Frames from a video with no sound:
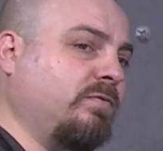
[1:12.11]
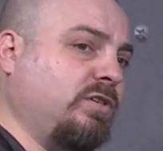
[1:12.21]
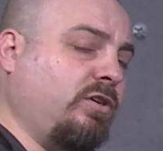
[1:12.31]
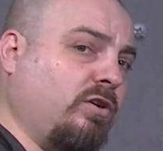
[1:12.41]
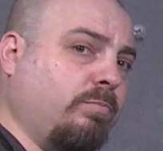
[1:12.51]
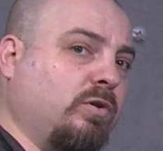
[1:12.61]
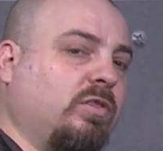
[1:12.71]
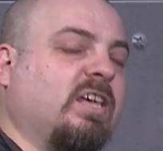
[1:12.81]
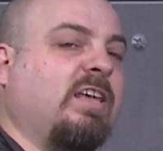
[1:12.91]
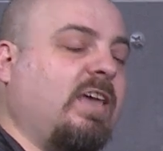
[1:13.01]
of Secure Boot
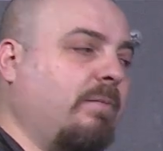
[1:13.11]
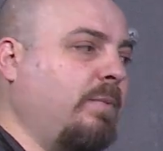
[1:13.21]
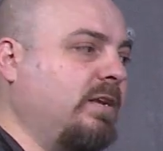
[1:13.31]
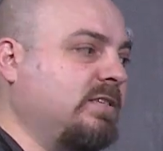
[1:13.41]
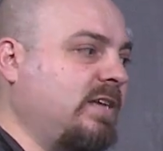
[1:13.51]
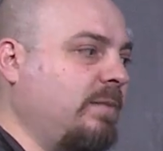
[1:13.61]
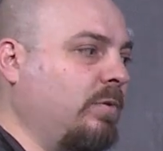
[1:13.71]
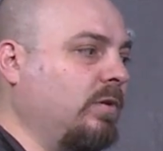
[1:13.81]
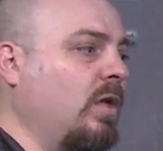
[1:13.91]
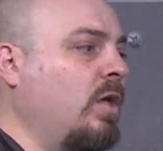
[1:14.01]
that can't be
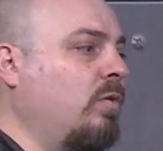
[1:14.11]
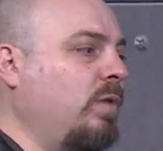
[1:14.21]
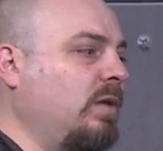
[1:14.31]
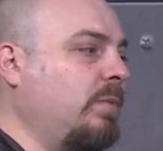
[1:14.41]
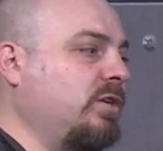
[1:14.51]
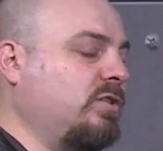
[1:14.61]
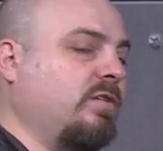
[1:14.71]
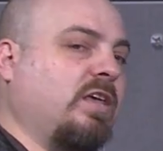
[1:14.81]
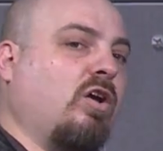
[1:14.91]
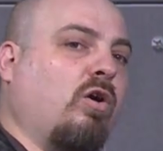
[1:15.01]
disabled, we can make sure
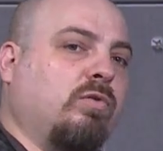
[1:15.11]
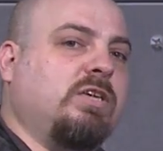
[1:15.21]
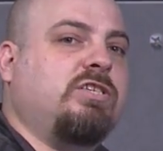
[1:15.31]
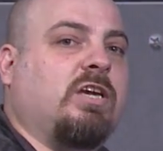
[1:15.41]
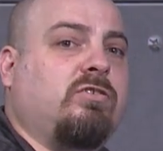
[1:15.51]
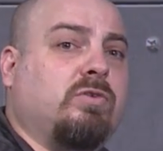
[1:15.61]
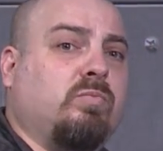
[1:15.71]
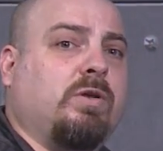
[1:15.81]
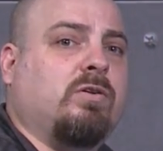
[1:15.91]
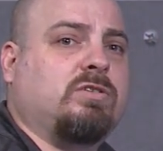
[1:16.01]
that only genuine
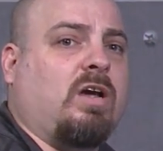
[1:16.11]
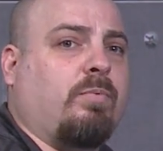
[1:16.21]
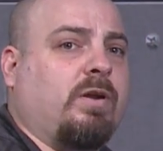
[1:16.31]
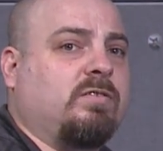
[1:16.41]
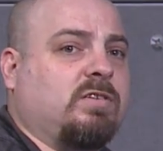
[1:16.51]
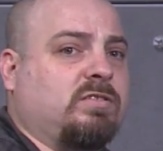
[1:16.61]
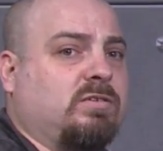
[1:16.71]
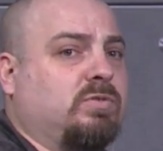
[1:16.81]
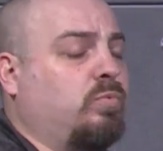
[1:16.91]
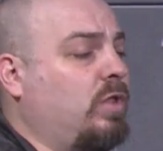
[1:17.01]
Windows operating
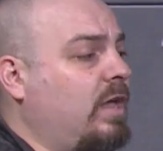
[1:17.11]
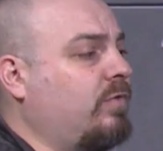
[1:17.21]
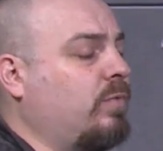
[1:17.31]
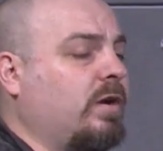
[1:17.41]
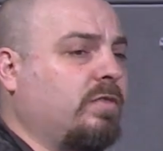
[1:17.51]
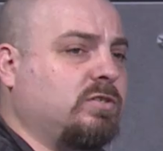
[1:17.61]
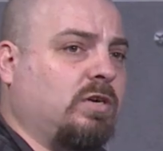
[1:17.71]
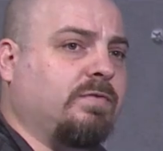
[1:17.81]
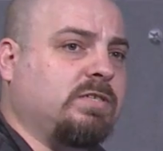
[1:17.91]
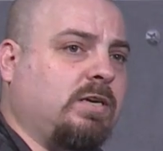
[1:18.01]
systems will ever run on the
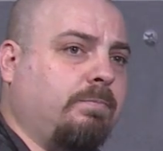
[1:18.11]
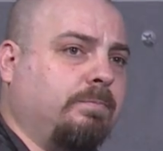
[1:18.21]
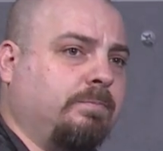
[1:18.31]
Surface Hub.